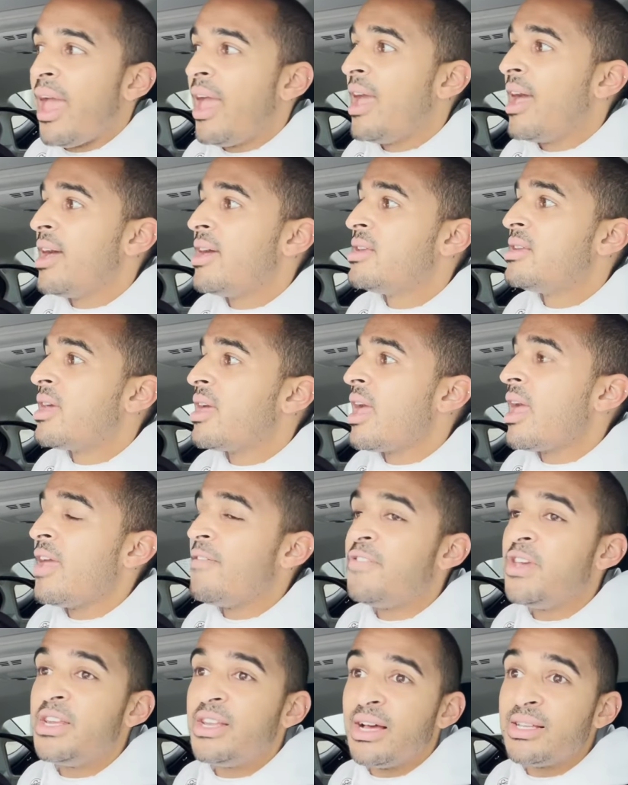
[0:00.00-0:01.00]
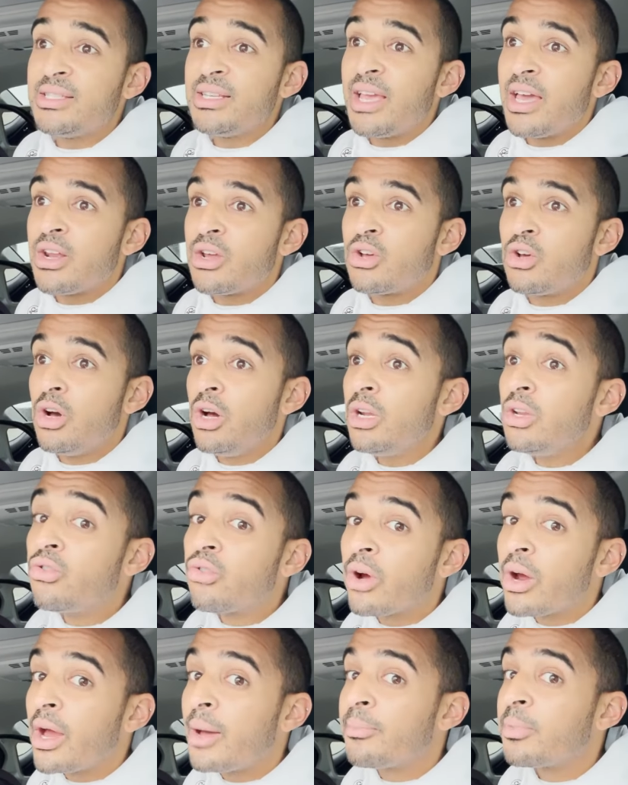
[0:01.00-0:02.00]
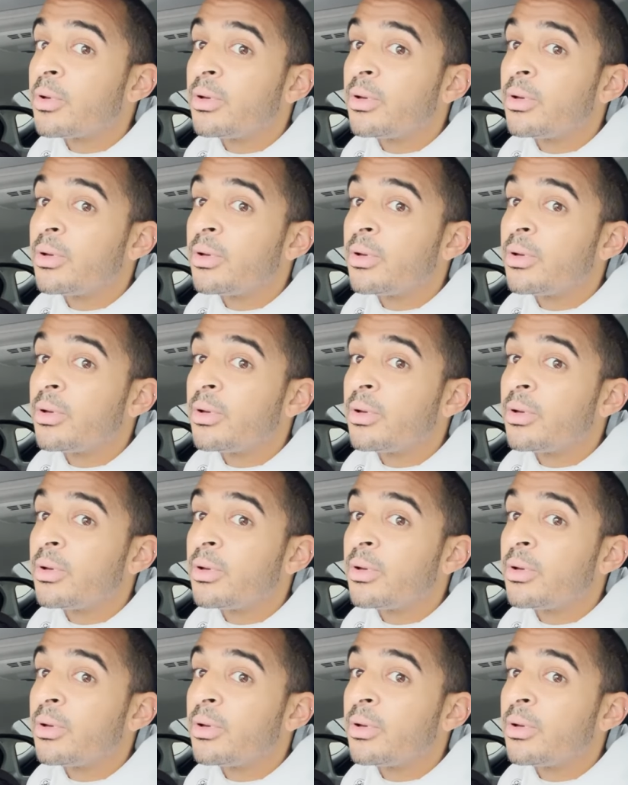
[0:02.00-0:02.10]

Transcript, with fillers: And if he doesn't get a good grip,